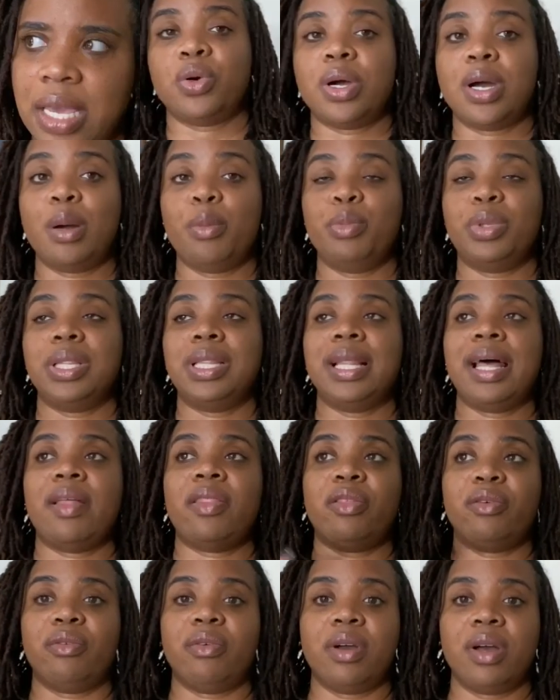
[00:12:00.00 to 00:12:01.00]
or a
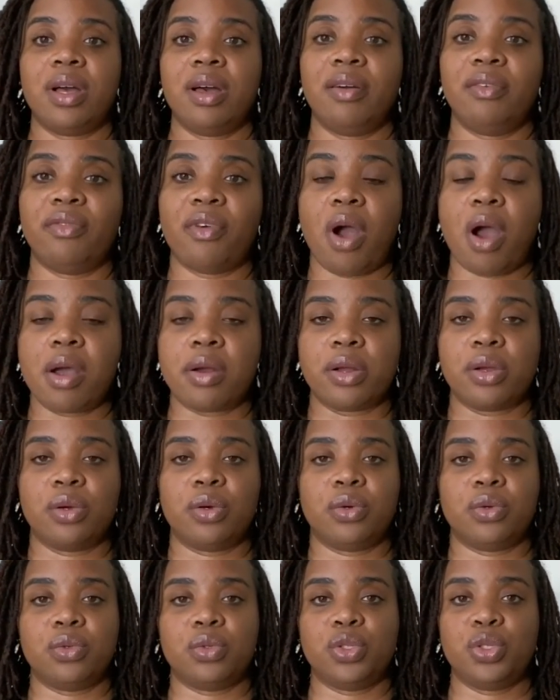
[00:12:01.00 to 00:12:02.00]
plethora of
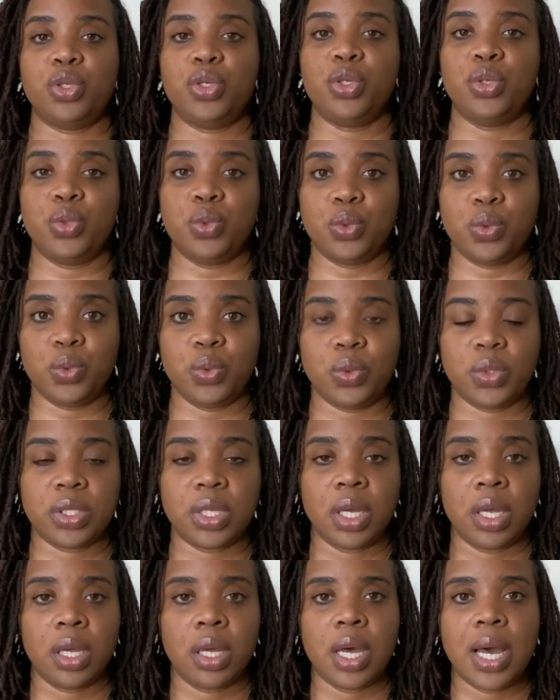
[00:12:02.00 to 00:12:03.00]
articles, news,
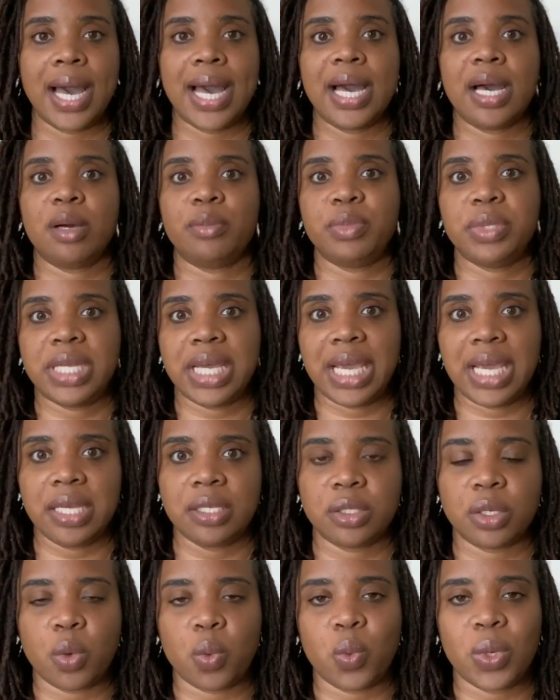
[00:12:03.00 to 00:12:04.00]

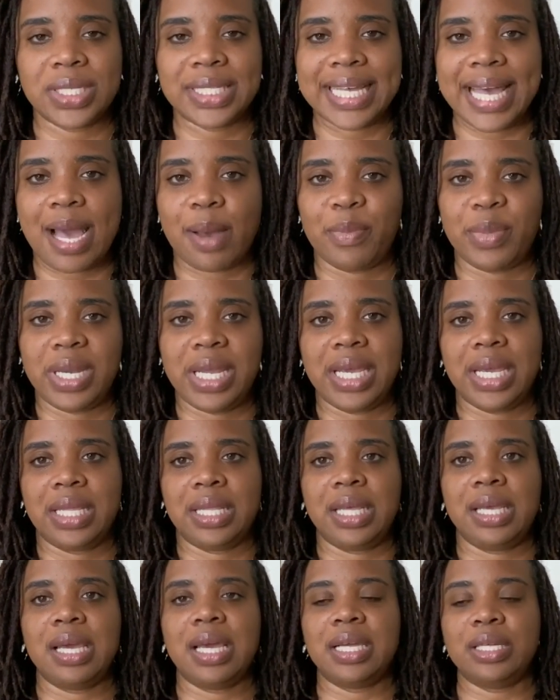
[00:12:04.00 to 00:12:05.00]
updates on what's happening
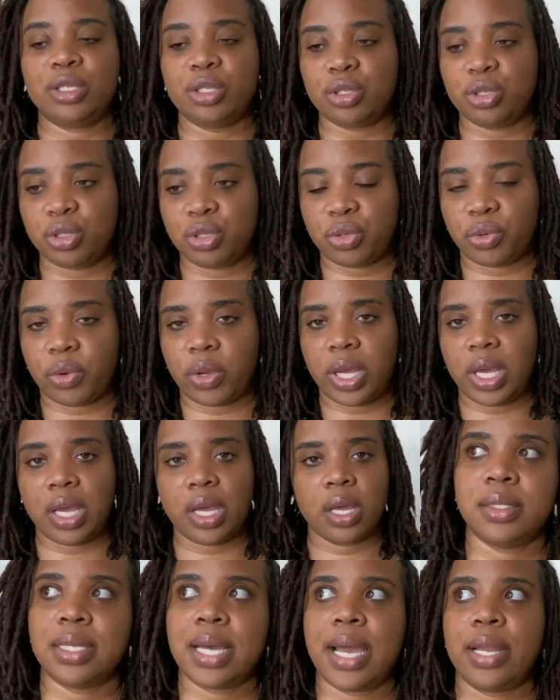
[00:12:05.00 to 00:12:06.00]
in the industry.
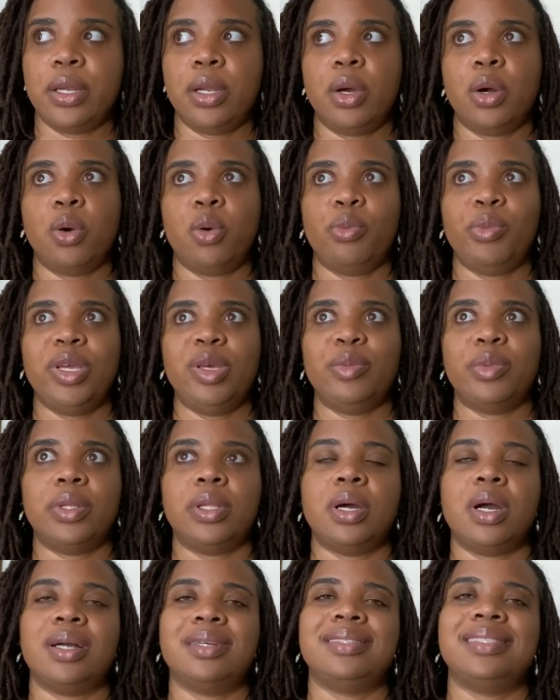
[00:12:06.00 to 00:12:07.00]
I know people
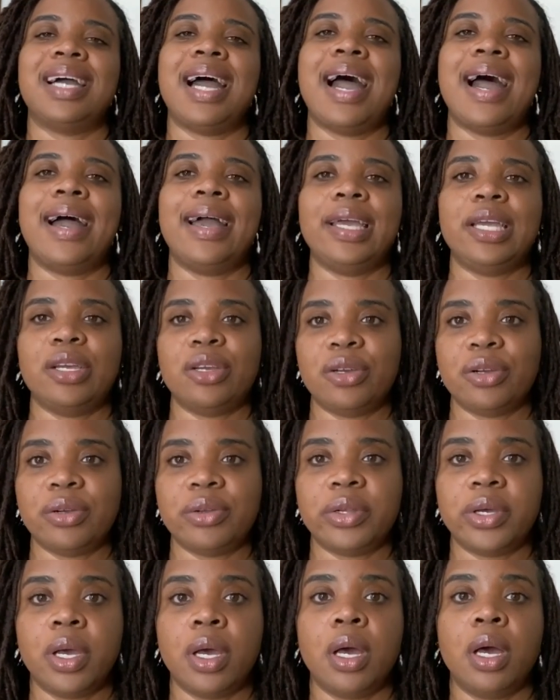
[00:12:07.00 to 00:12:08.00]
are tired
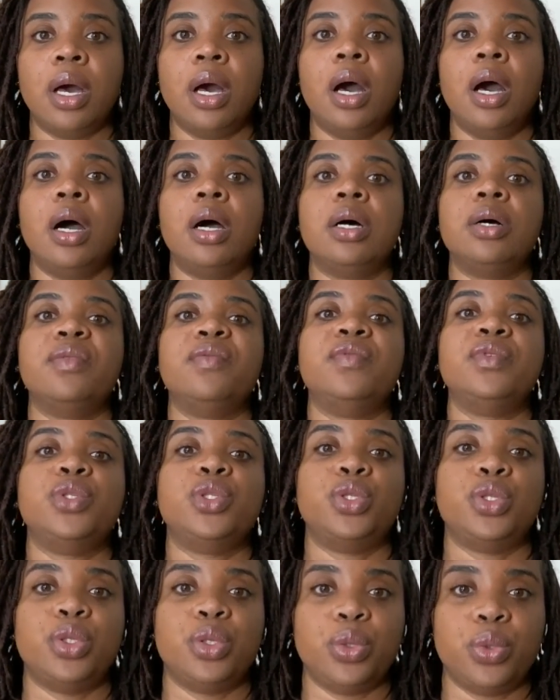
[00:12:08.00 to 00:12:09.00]
of
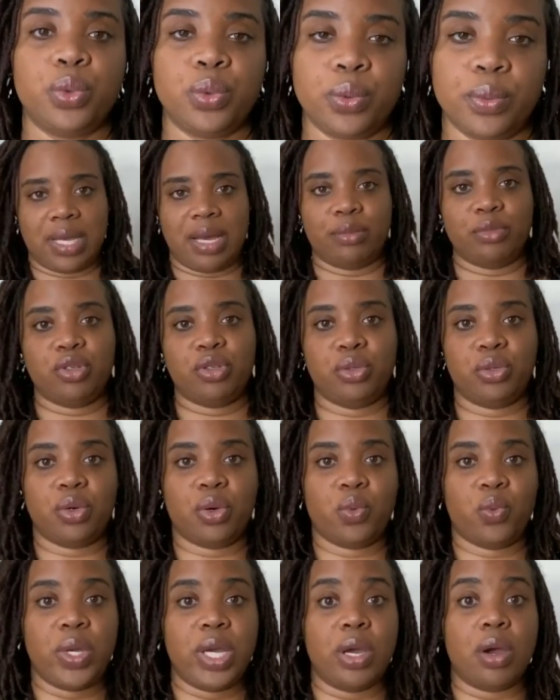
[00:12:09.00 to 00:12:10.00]
Zoom. I'm sure
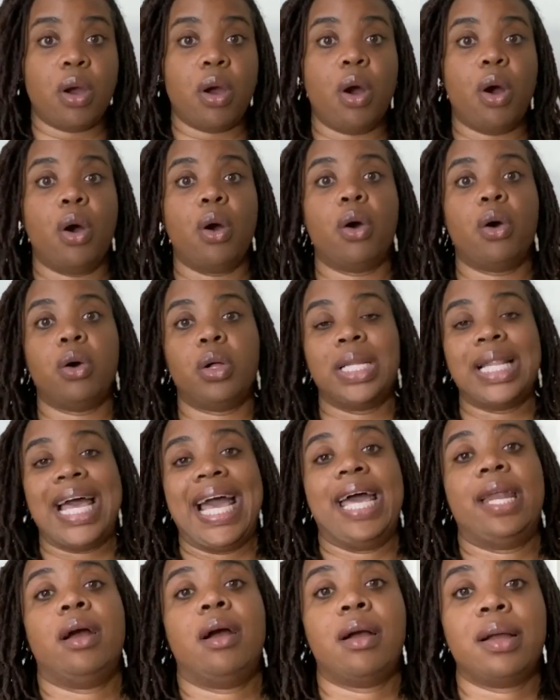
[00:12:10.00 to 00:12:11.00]
we are all
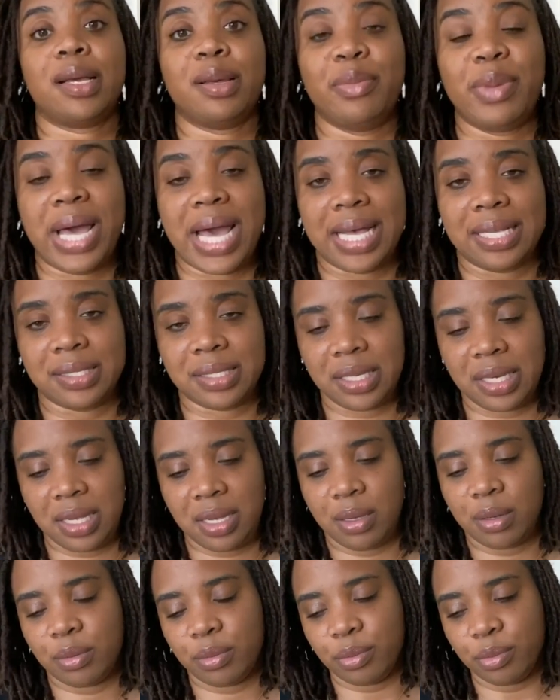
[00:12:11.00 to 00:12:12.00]
at our
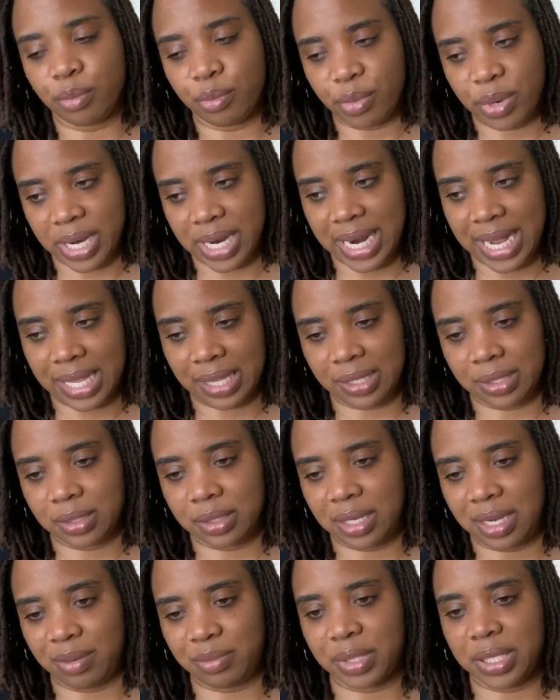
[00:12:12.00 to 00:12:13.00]
capacity, but at the
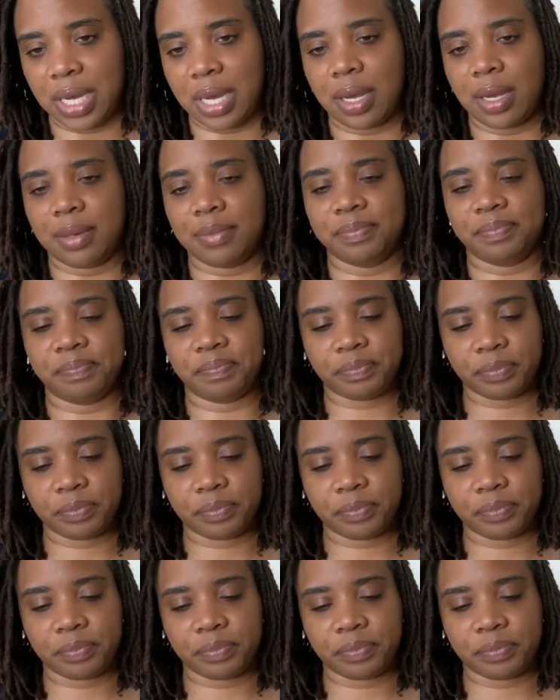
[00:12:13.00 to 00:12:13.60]
same time,